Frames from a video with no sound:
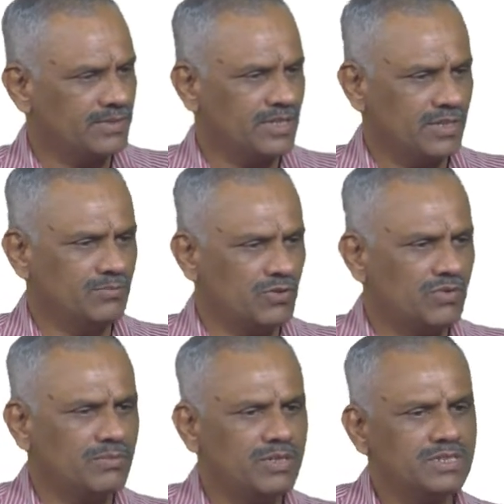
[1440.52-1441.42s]

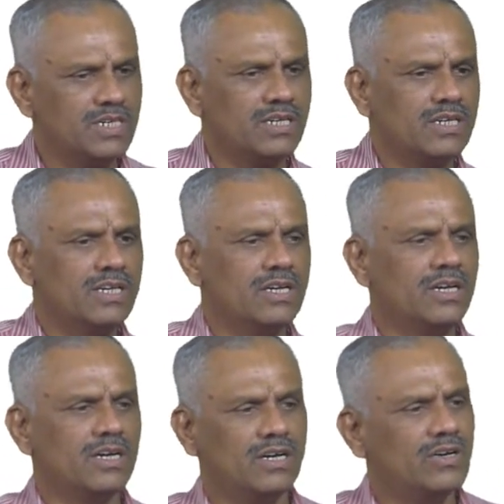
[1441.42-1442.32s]
Improving means
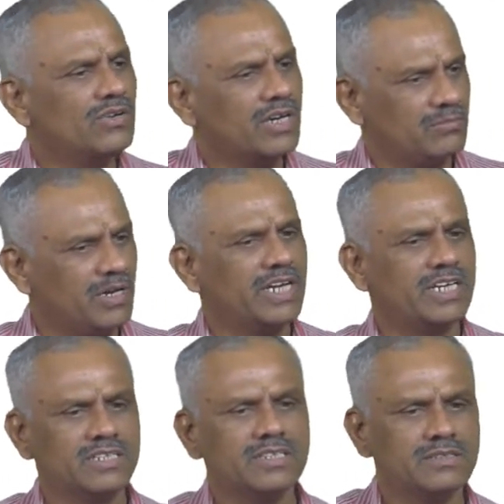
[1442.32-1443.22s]
you can make
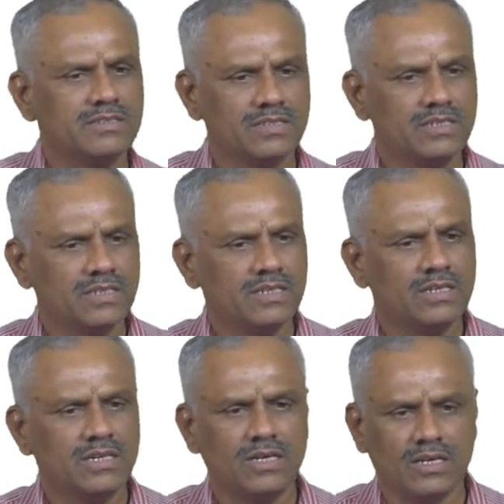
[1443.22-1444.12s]
it
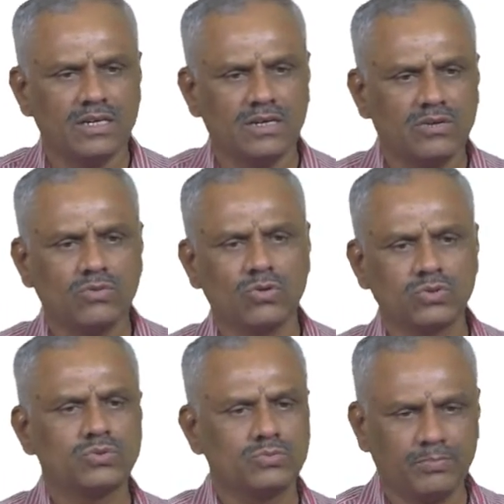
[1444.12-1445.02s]
close
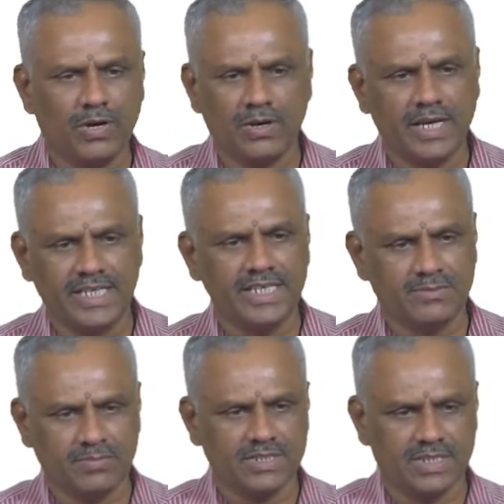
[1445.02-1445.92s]
to
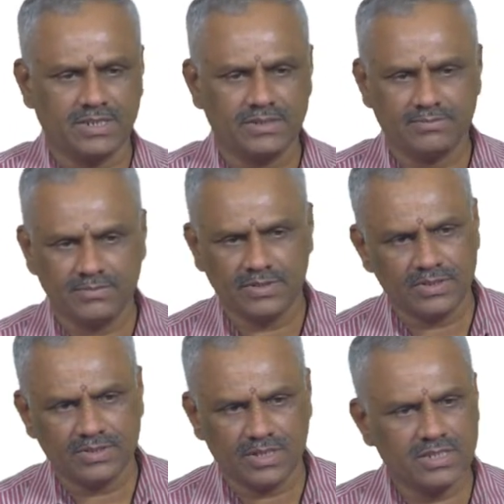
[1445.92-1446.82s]
88%,
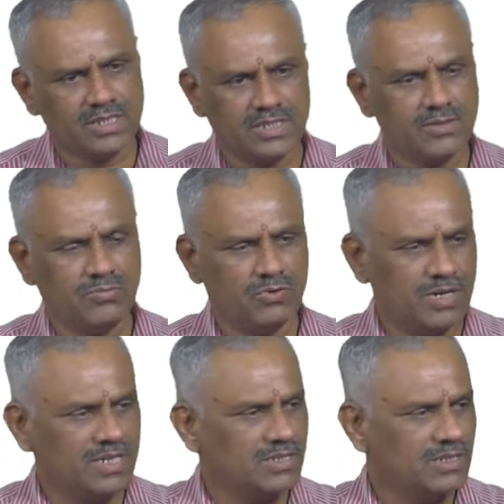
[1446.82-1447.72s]
that is the
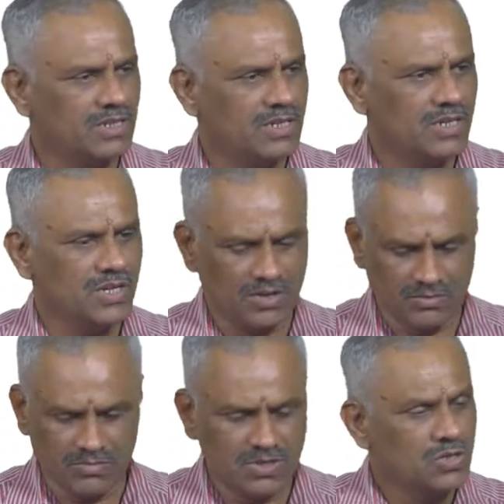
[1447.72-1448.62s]
improvement.
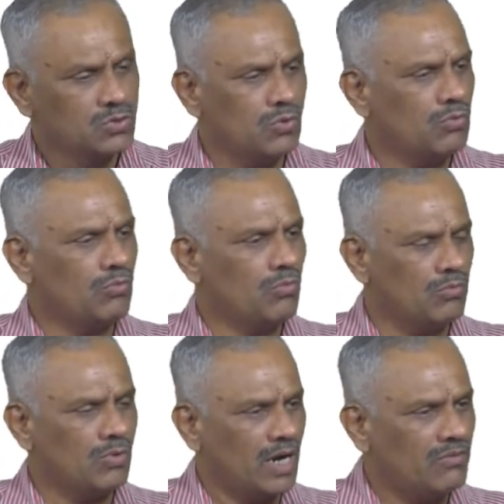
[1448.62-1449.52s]
So
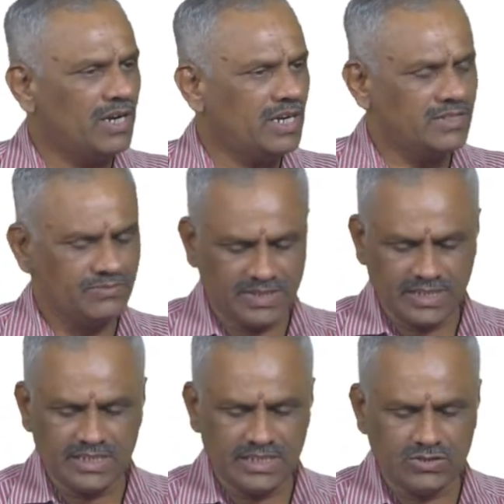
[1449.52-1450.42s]
advantage with
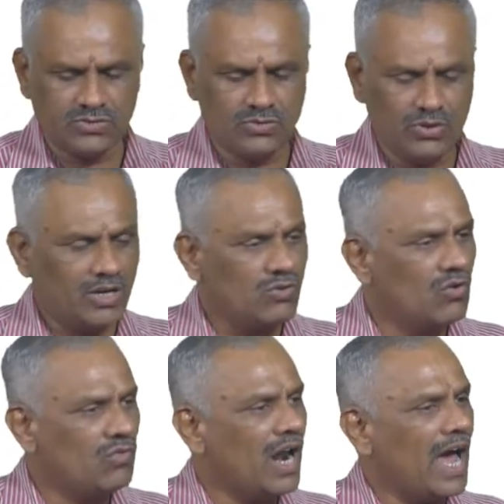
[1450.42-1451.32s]
this is you can go
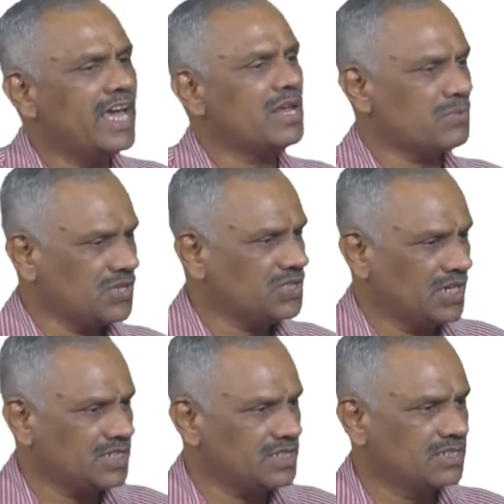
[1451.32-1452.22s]
for higher
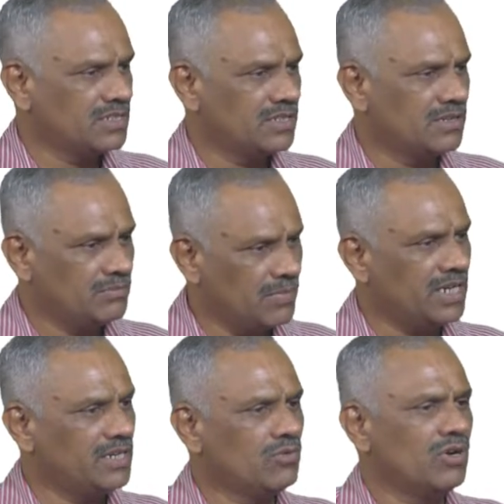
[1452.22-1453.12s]
pressures
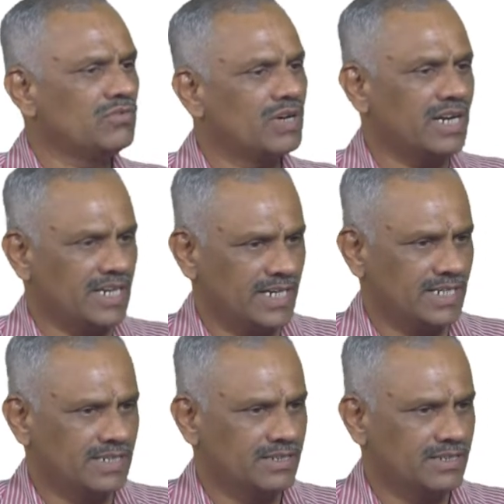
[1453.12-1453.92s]
by going for reheat.